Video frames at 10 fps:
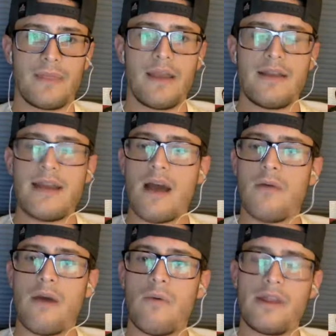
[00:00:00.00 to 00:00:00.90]
Yeah.
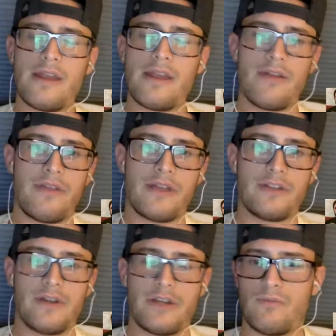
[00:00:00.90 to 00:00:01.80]
Now, one of the other things,
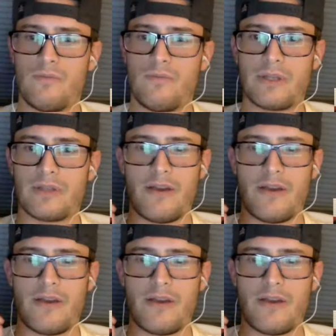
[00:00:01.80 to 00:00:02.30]
because